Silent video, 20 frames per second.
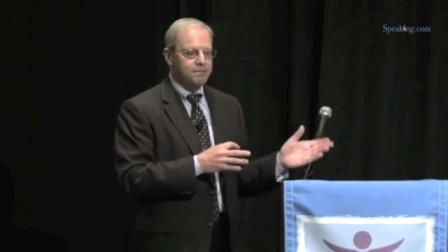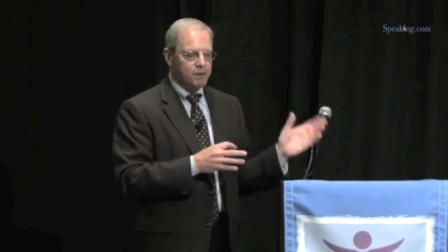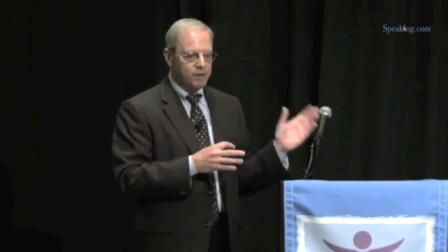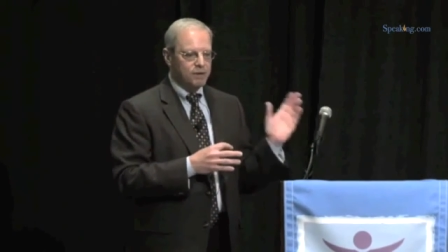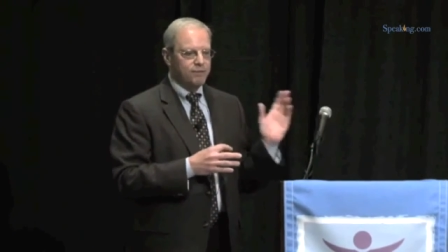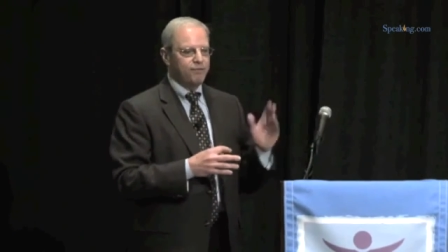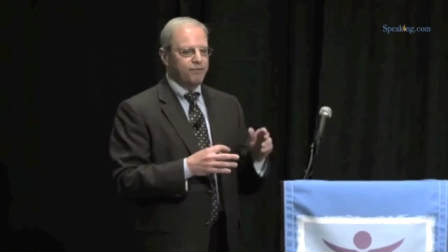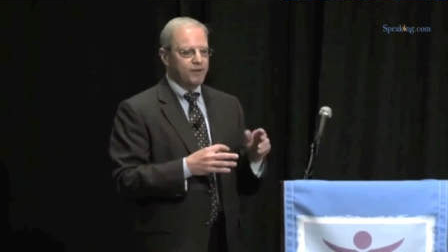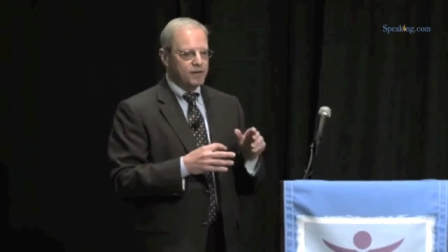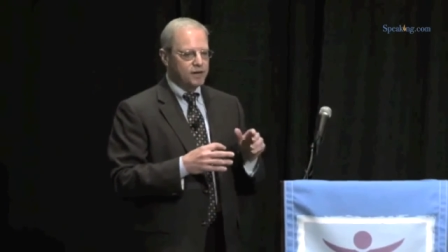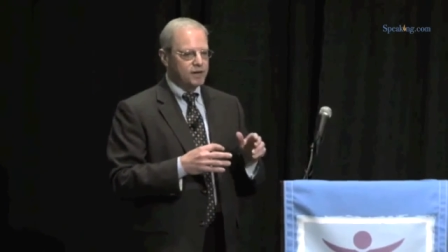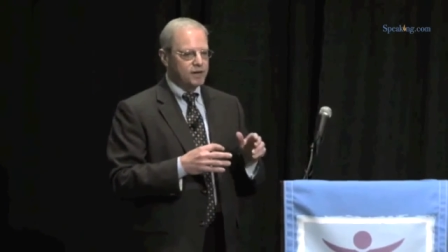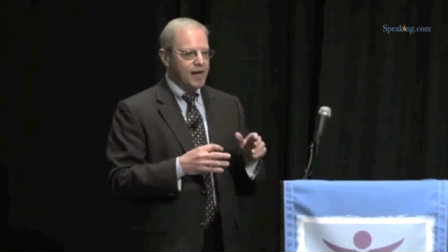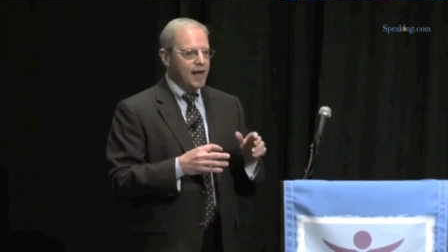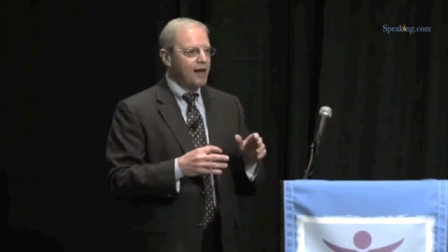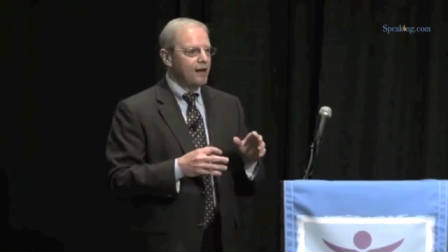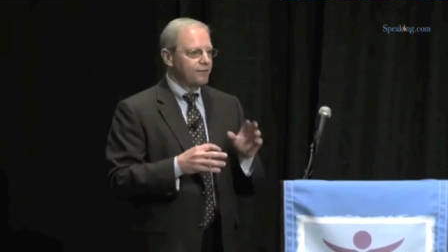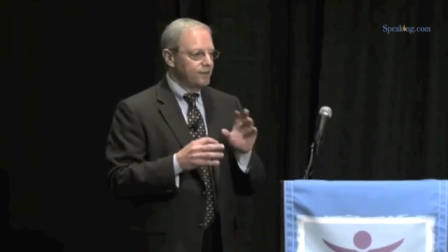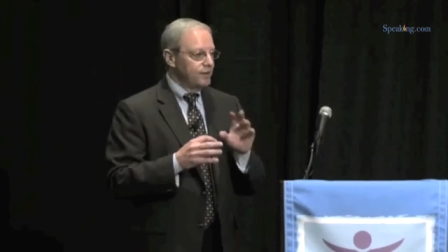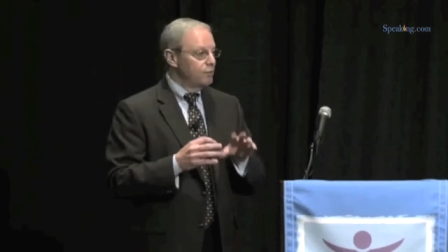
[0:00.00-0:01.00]
but have figured
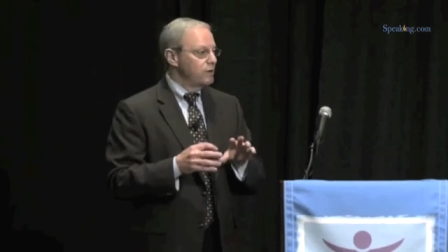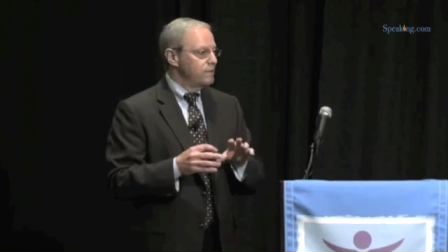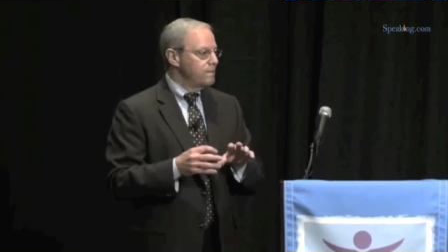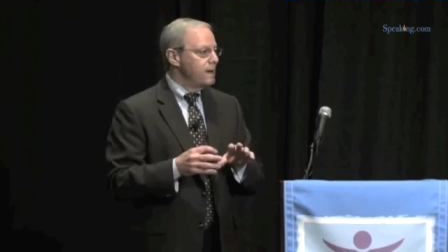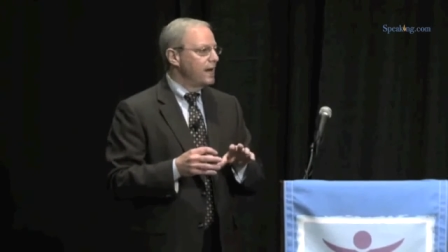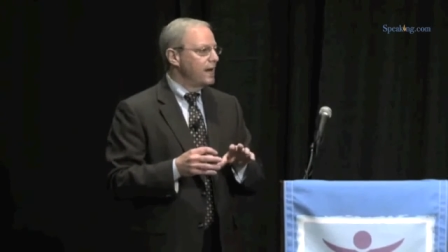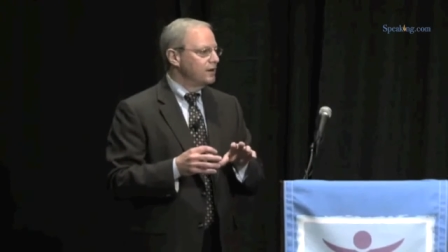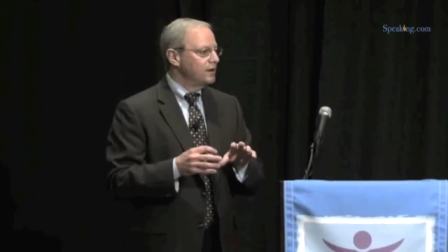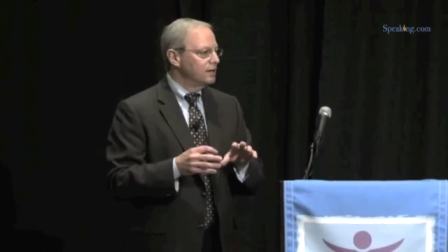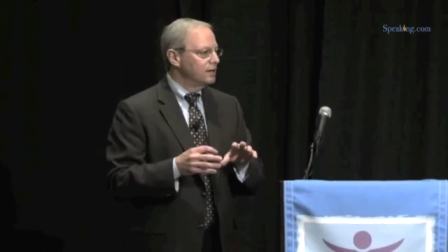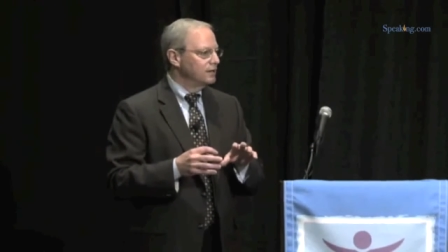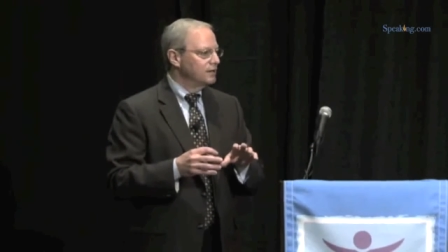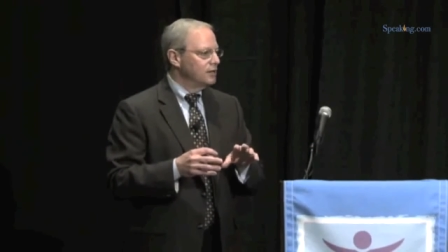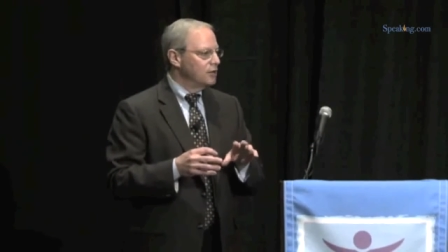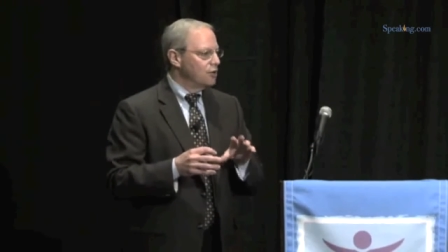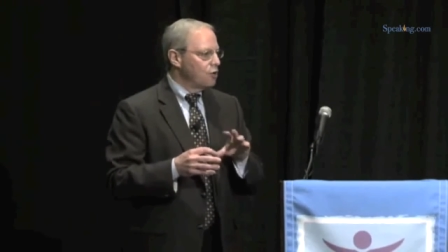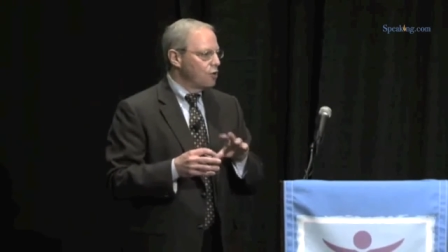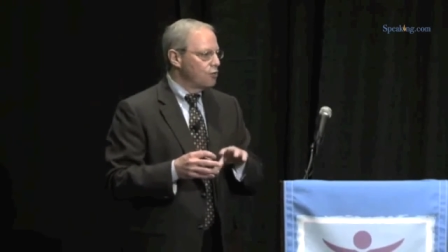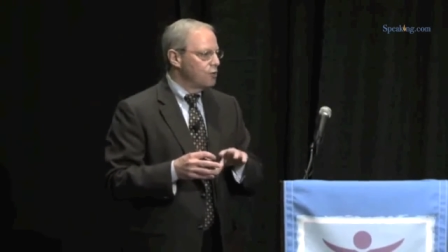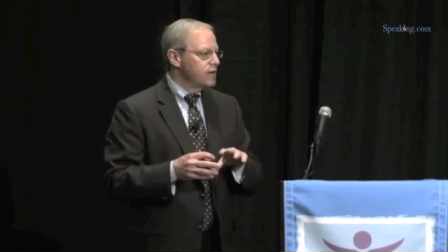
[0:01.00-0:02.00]
out that we better
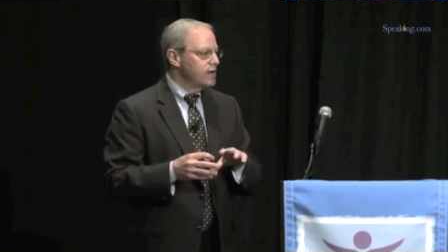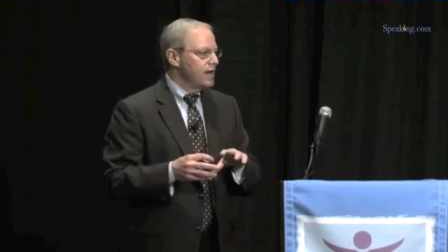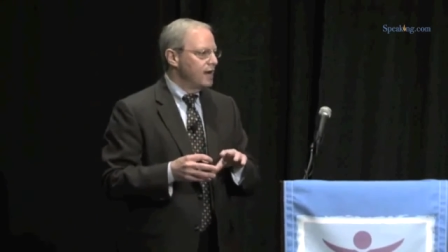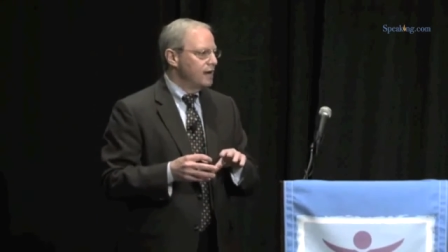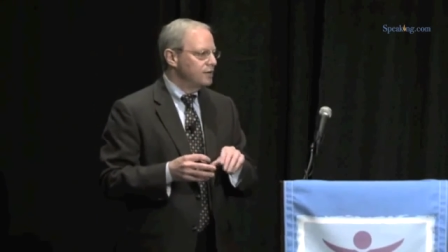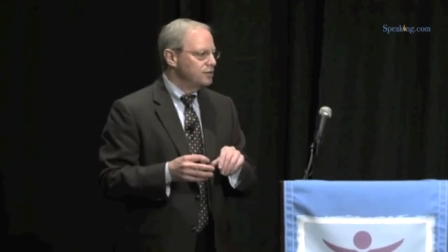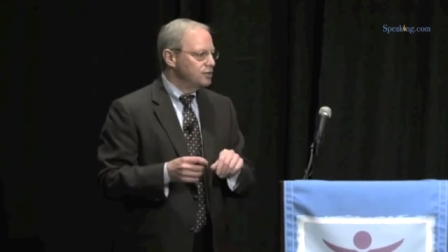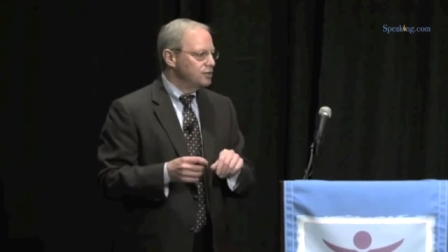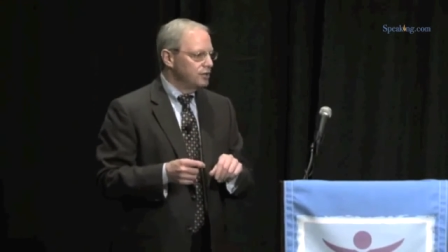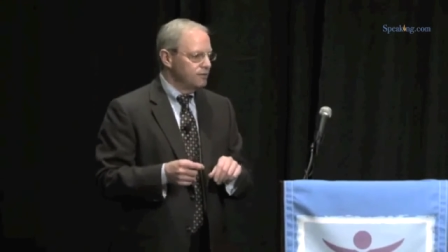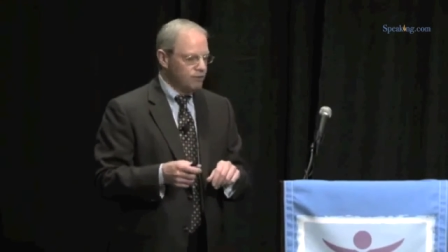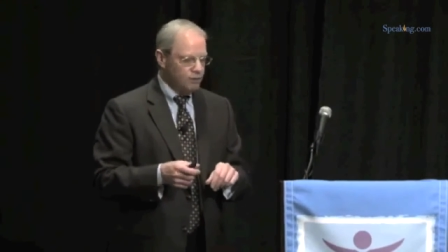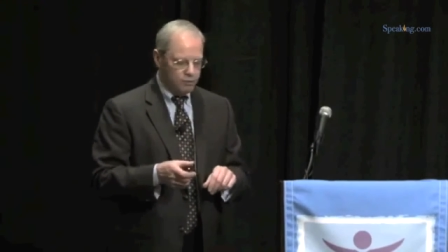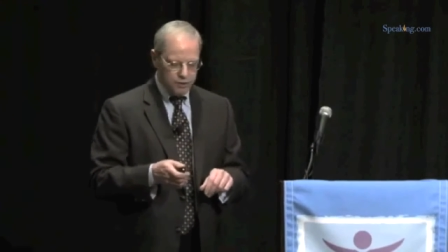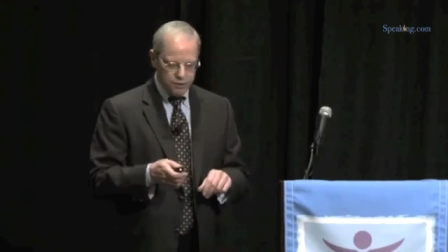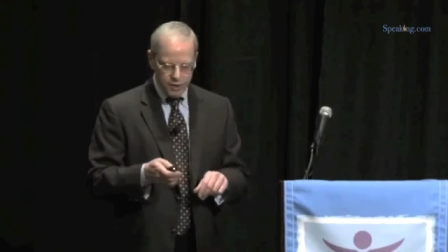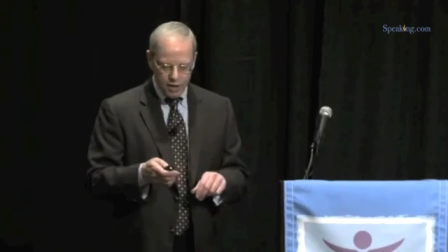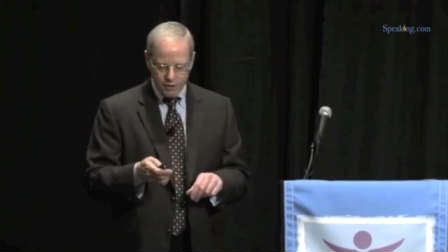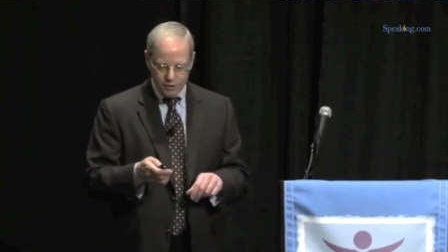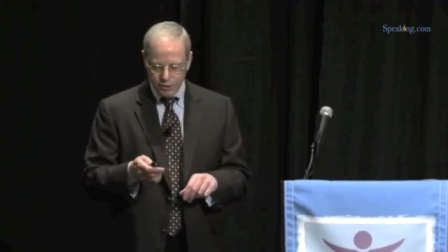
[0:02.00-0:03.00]
or we can't achieve the
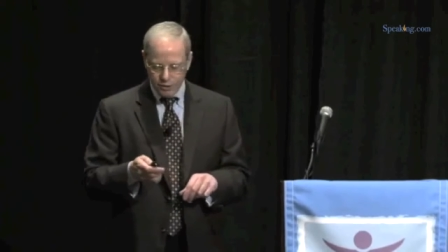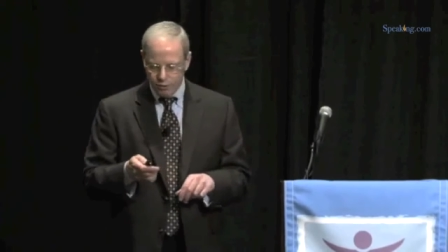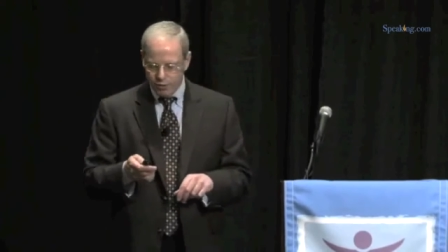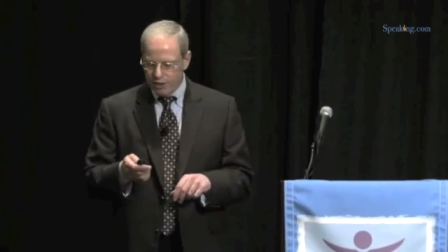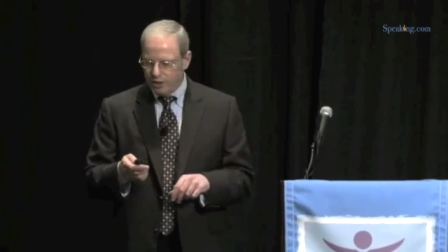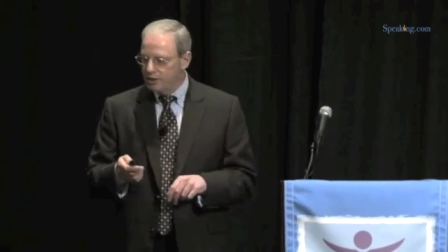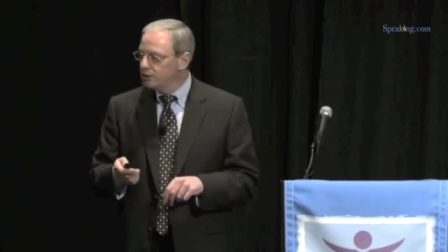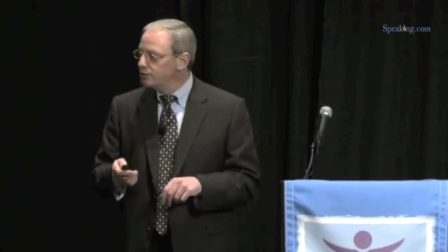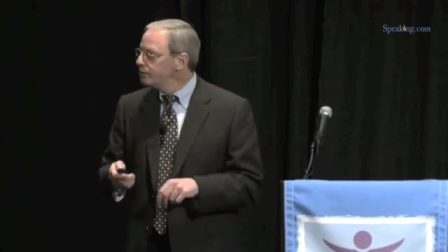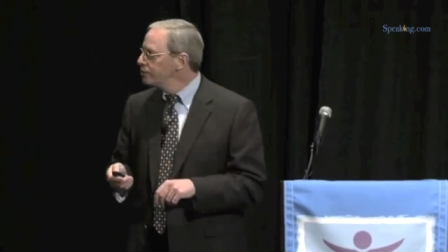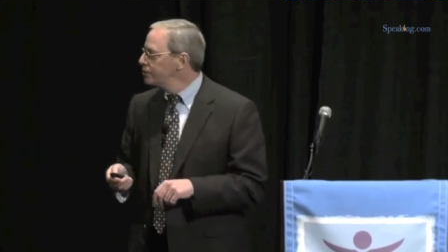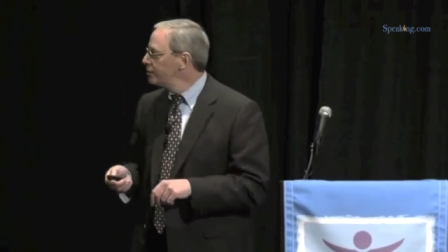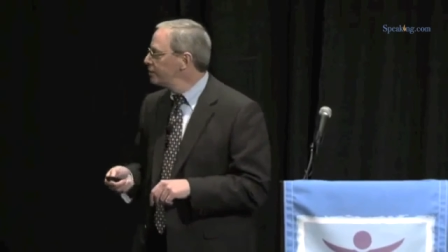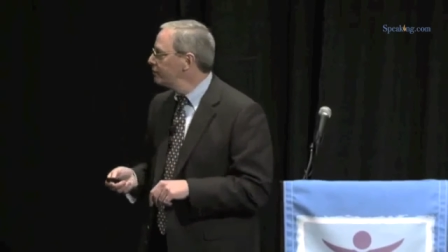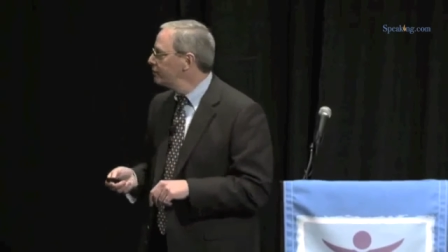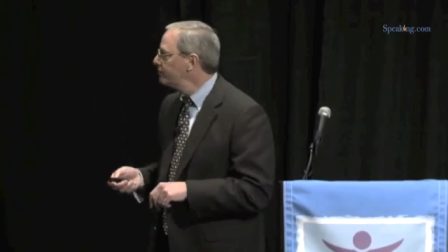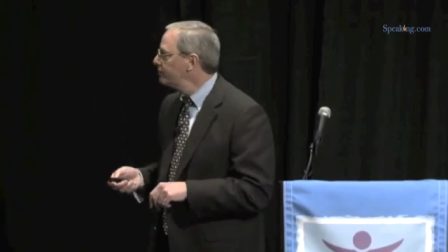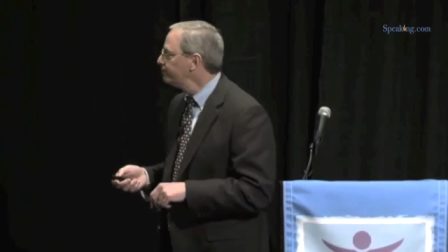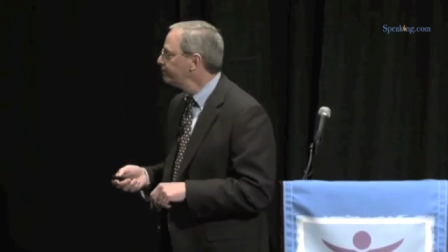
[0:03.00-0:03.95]
results that we need to achieve.